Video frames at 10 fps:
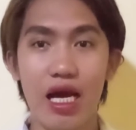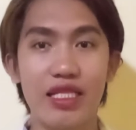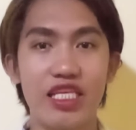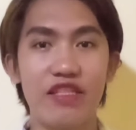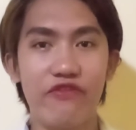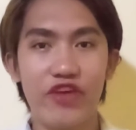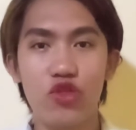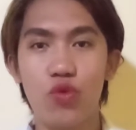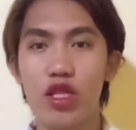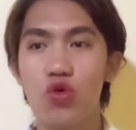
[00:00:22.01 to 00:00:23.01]
an
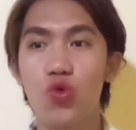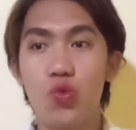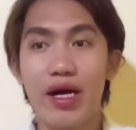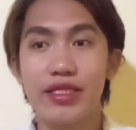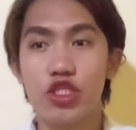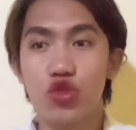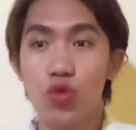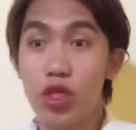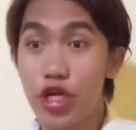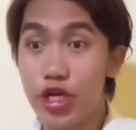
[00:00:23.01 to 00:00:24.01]
individual who wants to
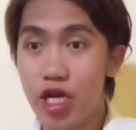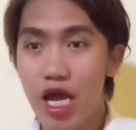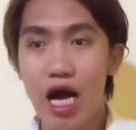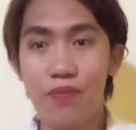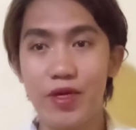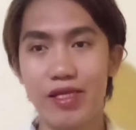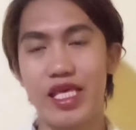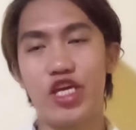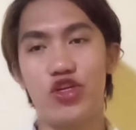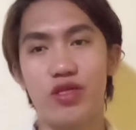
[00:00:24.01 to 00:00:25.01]
learn a
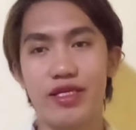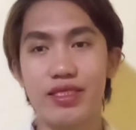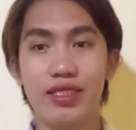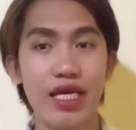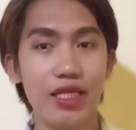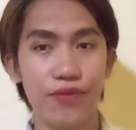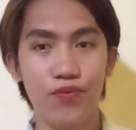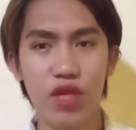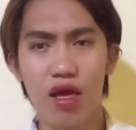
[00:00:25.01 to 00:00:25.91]
particular skill?